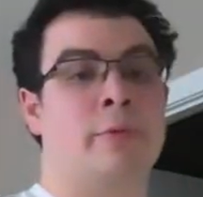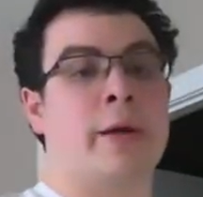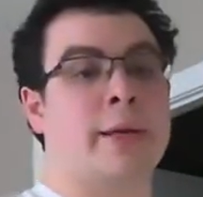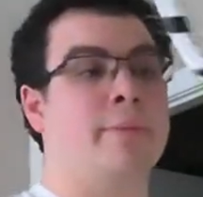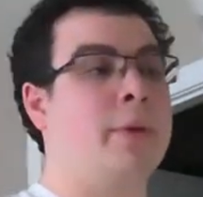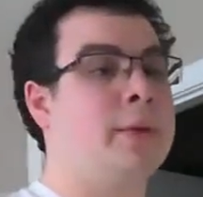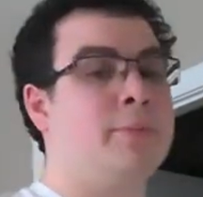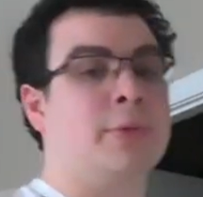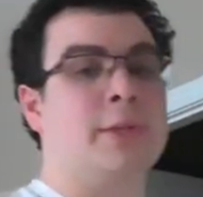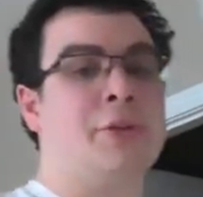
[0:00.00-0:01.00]

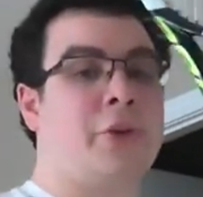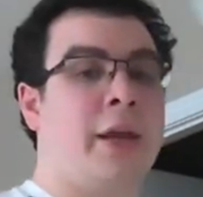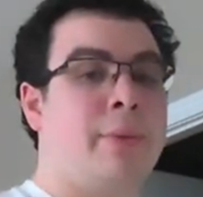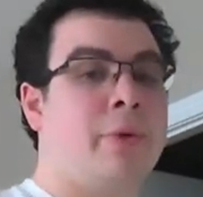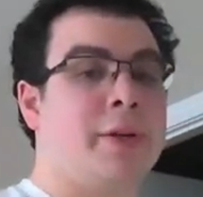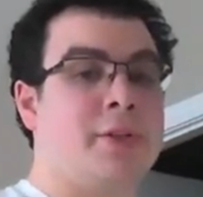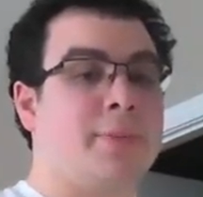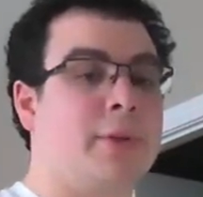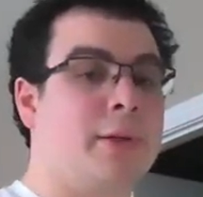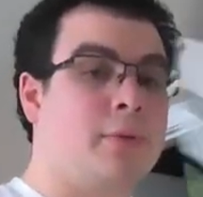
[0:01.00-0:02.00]
recommend, pretend you're hammering
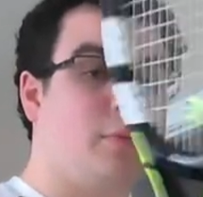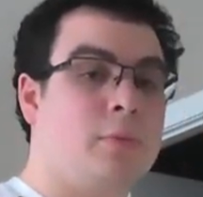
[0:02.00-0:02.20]
something.